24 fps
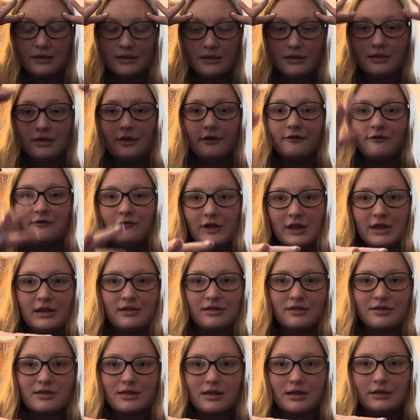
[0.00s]
the
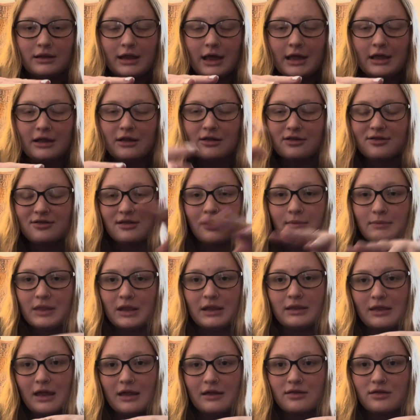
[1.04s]
face to like something
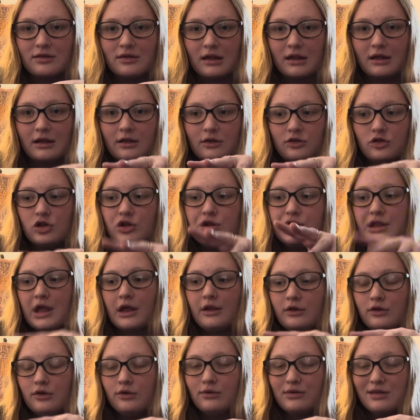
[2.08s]
that's like she's
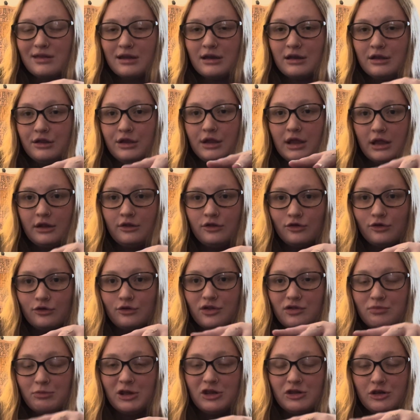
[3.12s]
telling you it's an endangered
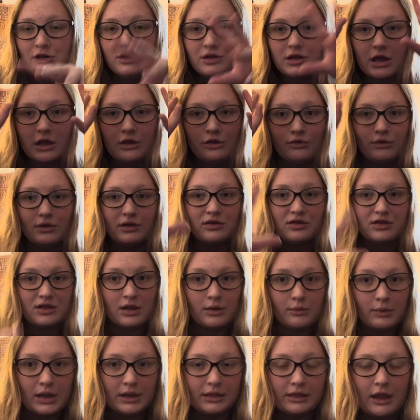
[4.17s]
species, and you can see it
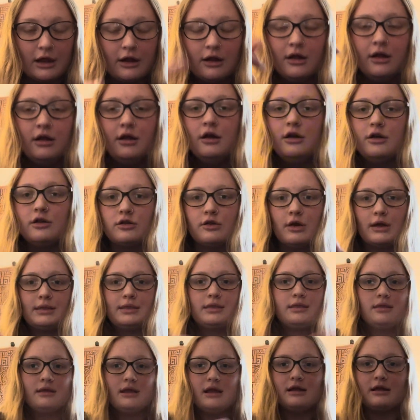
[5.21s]
right there. So
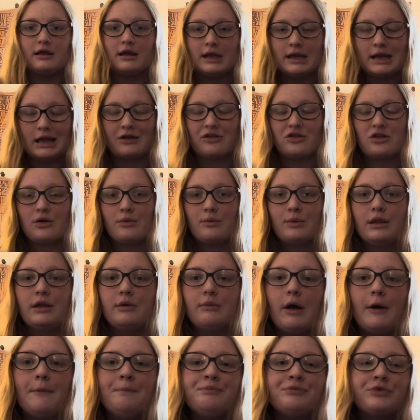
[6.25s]
it connects it really
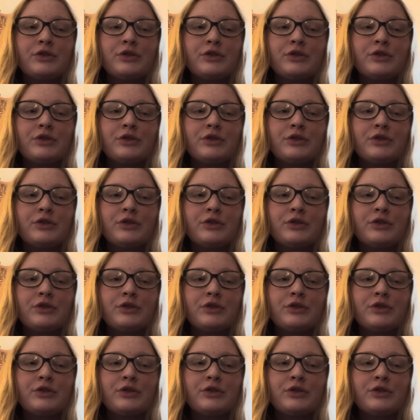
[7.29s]
well.